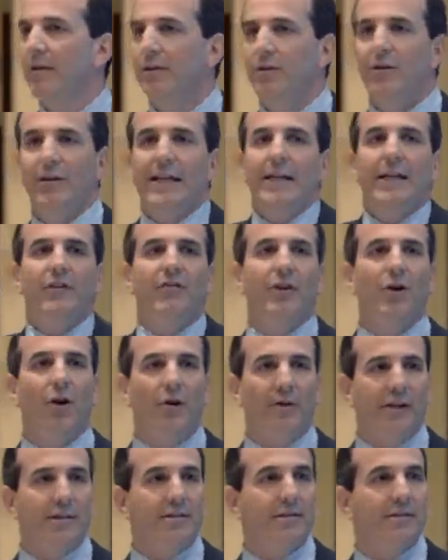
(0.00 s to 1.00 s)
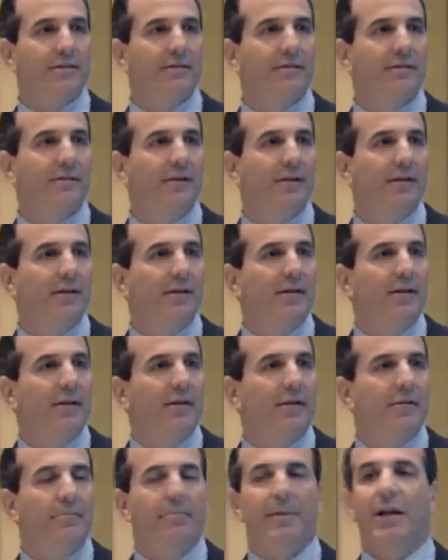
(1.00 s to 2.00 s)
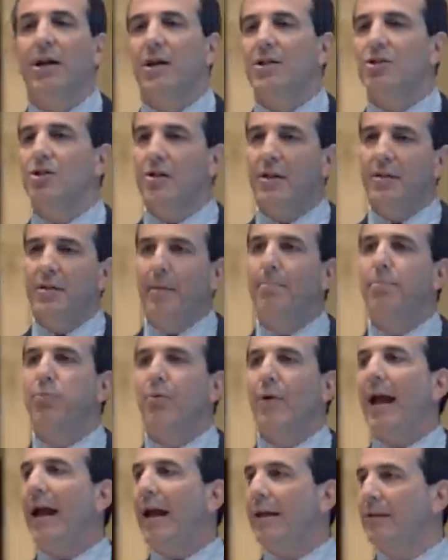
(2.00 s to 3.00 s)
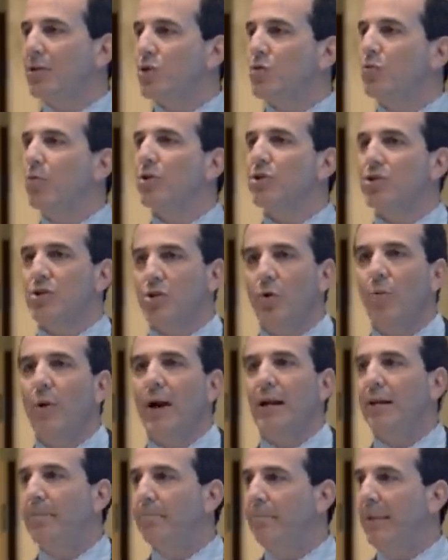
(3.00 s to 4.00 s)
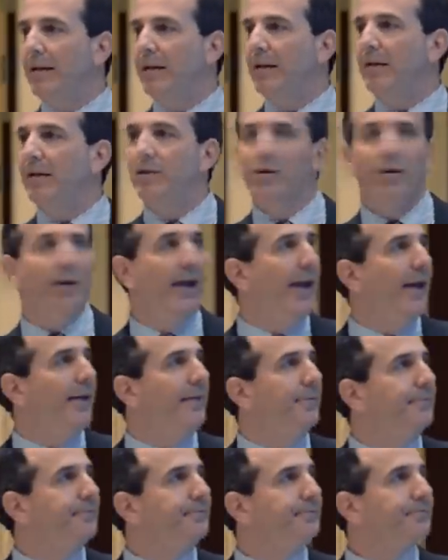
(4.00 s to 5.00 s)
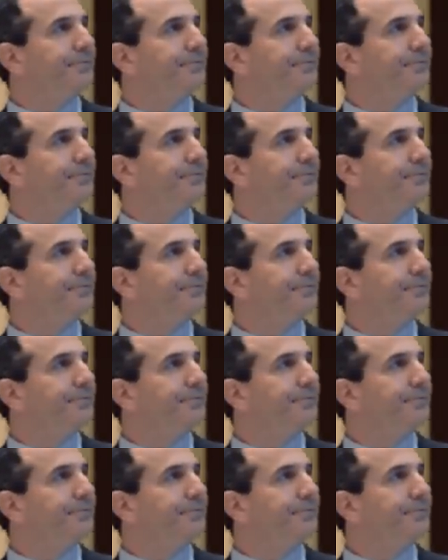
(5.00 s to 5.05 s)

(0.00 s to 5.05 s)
You didn't even notice, because the brand is so well embedded in your head.